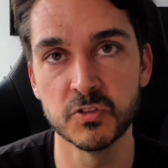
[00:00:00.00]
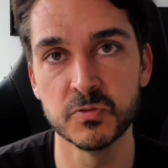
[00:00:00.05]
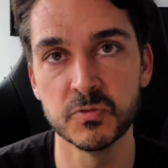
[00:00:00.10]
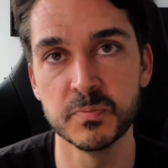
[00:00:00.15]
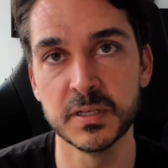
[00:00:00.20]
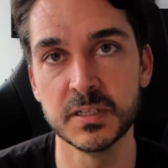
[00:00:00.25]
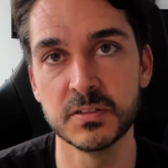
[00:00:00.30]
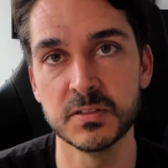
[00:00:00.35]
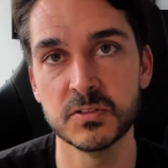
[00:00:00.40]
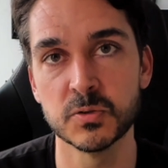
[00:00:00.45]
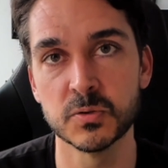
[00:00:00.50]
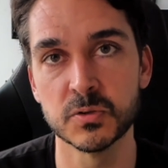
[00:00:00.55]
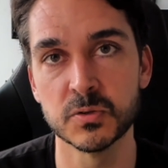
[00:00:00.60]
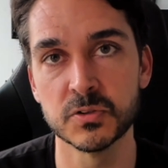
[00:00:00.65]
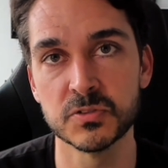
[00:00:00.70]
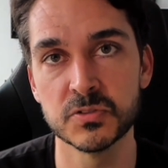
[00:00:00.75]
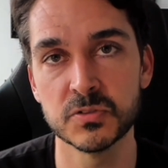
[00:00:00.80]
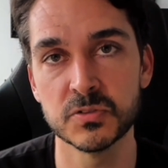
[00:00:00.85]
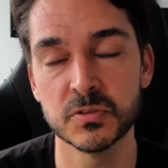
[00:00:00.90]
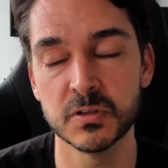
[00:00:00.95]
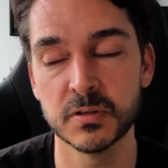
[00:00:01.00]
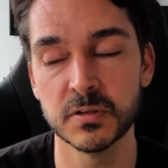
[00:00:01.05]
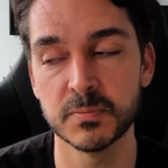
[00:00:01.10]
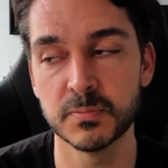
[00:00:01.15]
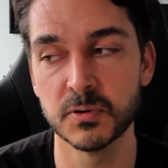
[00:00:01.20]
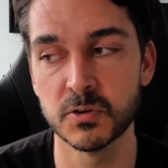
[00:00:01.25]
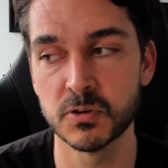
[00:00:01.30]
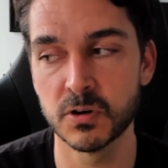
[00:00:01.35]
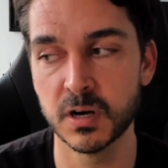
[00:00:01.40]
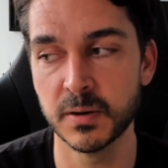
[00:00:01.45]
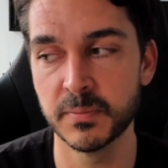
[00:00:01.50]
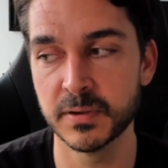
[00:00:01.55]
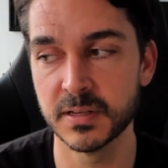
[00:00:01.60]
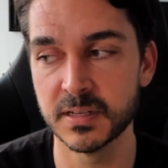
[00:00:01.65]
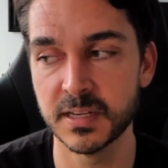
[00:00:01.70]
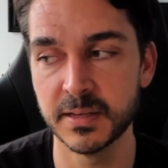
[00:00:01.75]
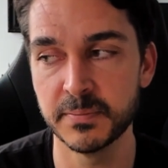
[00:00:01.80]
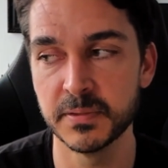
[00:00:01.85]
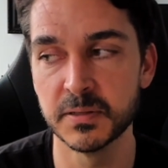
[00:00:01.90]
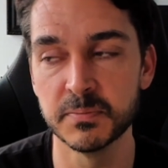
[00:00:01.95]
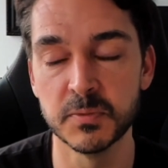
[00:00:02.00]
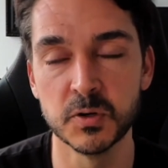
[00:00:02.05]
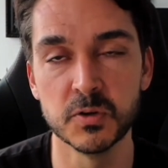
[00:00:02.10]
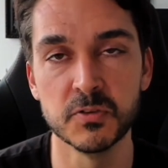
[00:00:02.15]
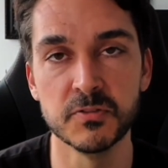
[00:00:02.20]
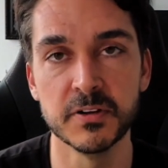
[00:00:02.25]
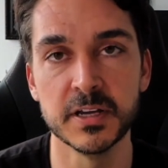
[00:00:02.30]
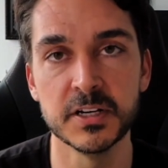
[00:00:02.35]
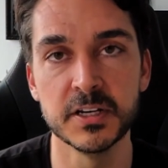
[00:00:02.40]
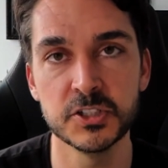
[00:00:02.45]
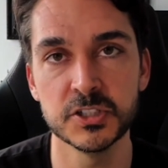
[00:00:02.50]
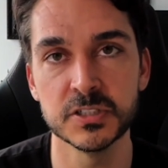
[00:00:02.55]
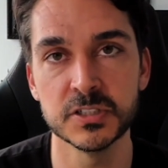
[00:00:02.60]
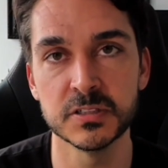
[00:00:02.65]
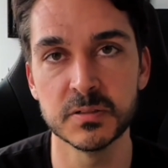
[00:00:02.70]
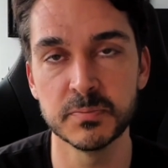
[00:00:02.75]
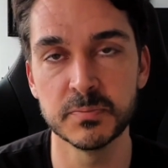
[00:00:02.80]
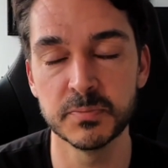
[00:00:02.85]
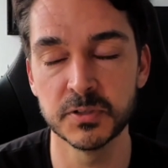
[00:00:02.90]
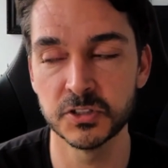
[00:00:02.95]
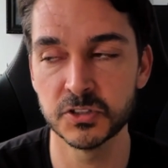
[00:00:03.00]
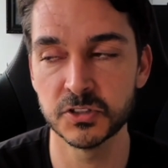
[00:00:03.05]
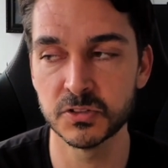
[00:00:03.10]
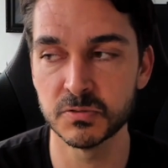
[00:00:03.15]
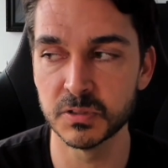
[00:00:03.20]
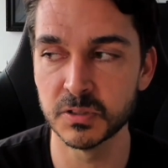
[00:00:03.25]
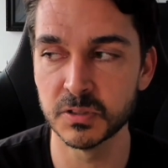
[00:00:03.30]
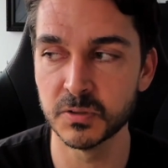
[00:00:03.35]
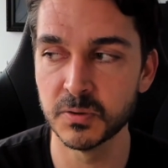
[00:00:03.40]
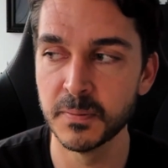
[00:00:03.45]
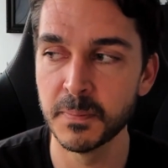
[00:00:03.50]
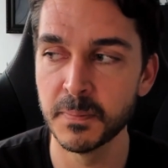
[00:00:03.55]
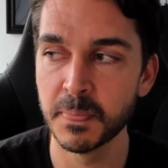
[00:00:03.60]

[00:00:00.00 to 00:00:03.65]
me towards programming and gave me the motivation to push through.